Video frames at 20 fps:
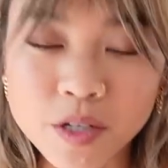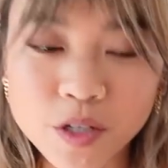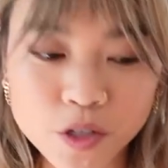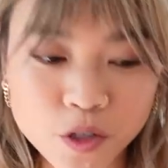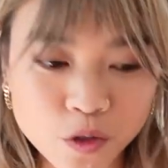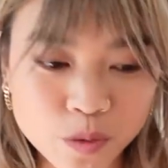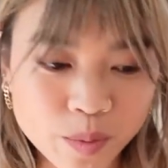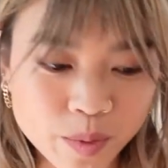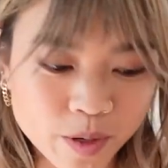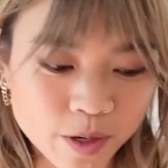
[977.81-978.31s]

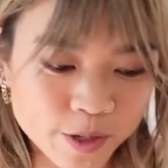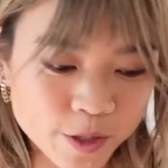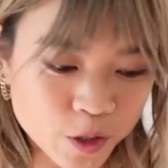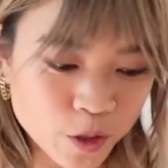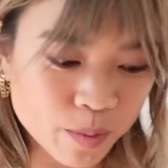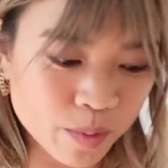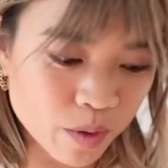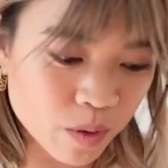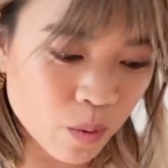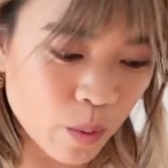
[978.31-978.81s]
super,
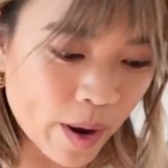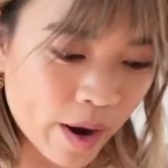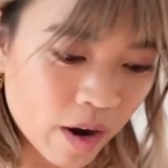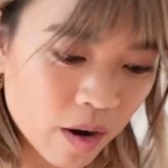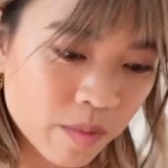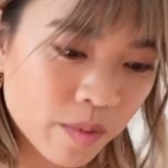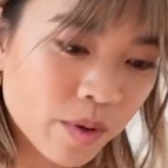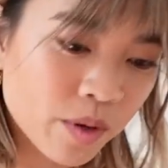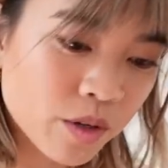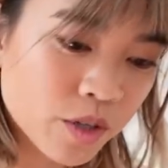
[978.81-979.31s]
super
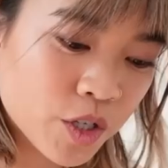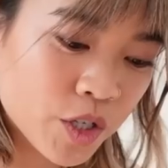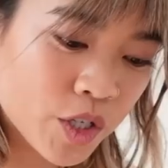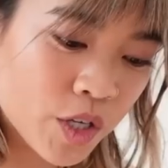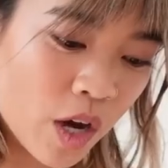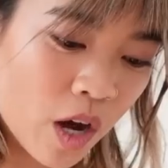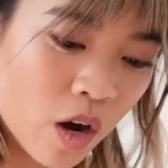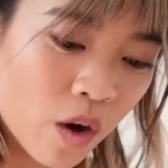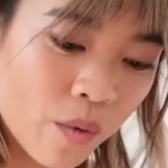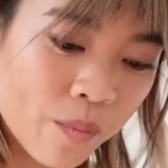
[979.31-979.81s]
wearable.
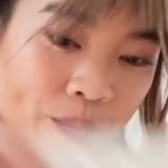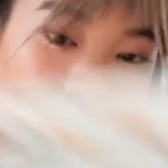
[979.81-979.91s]
So